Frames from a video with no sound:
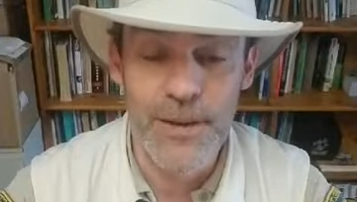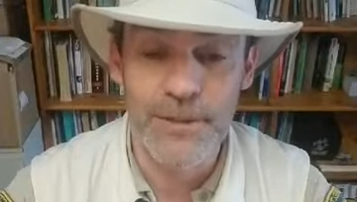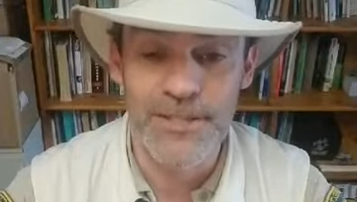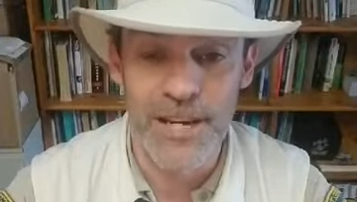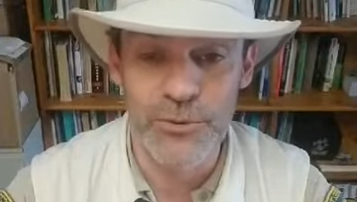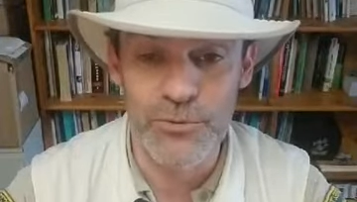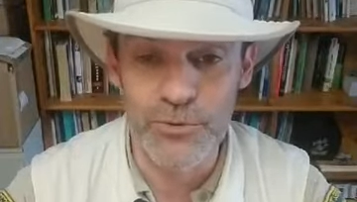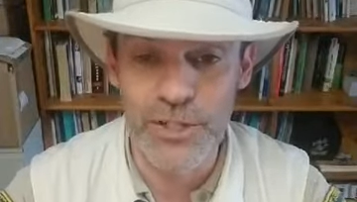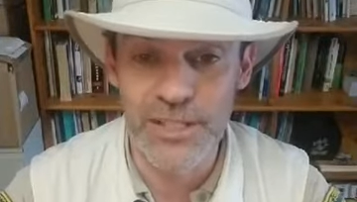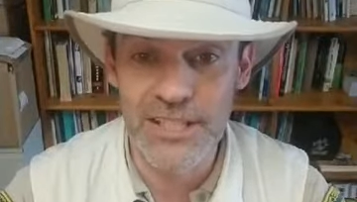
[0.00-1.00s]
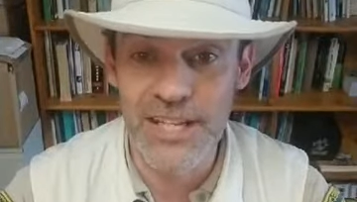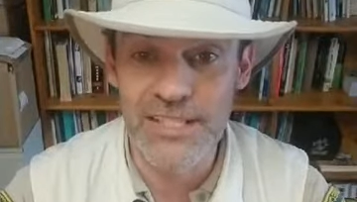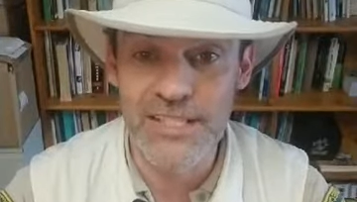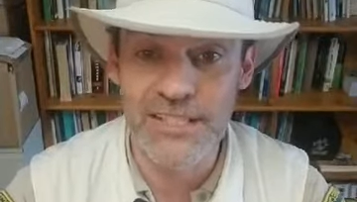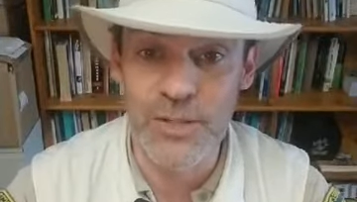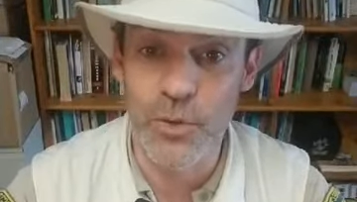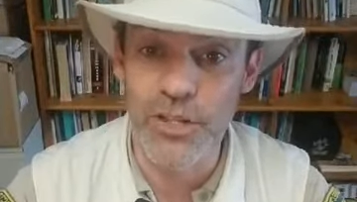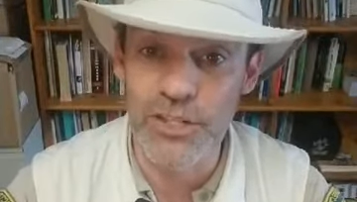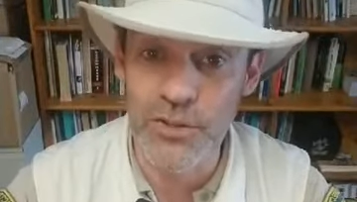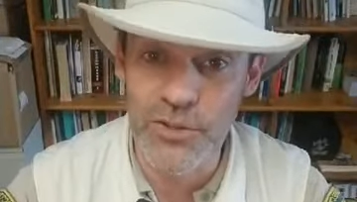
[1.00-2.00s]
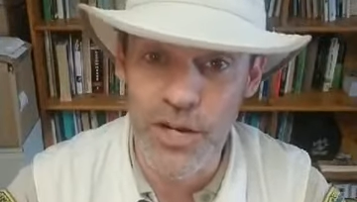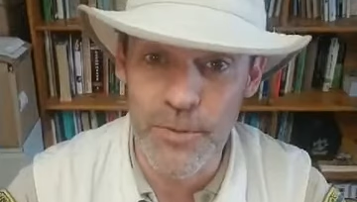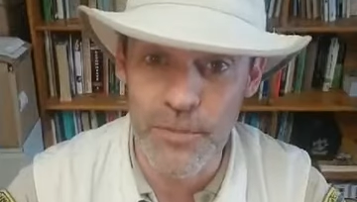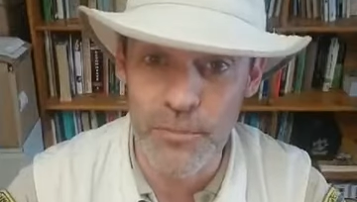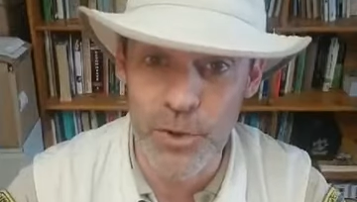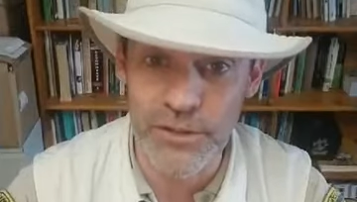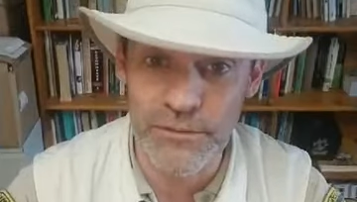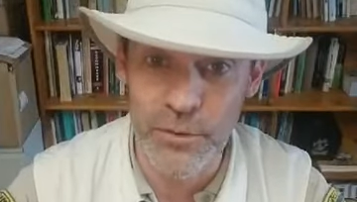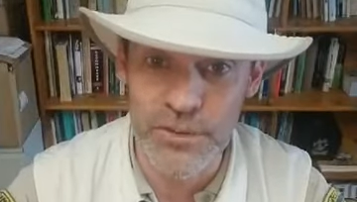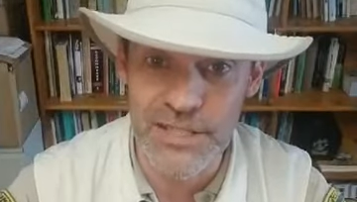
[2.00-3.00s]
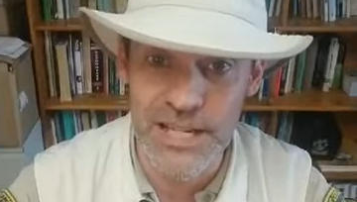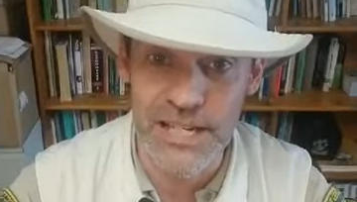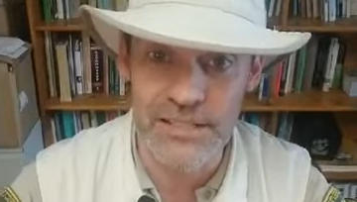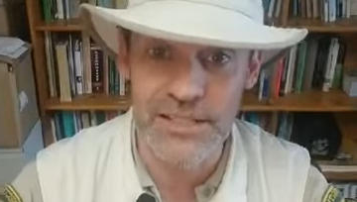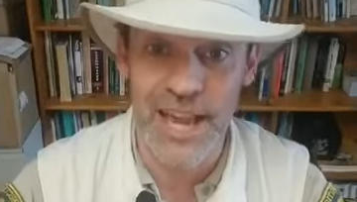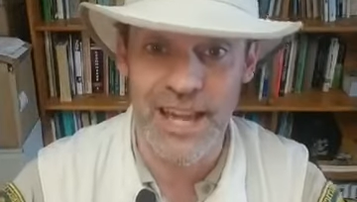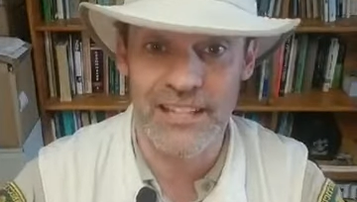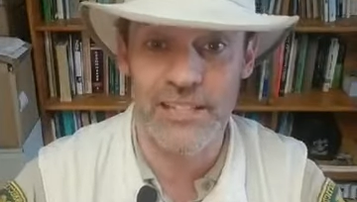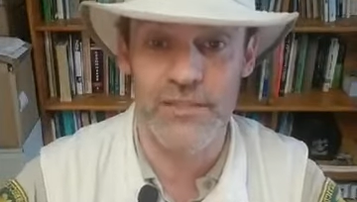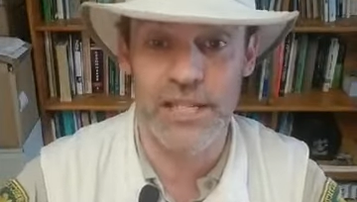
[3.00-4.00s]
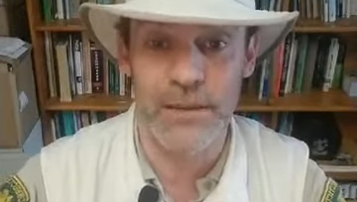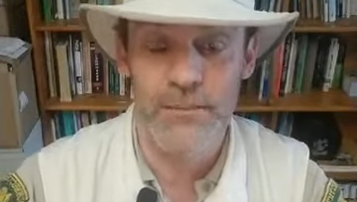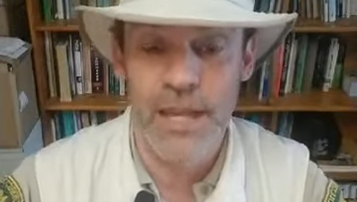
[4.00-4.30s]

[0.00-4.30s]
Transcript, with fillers: because I would really like to see what you come up with for today's activity.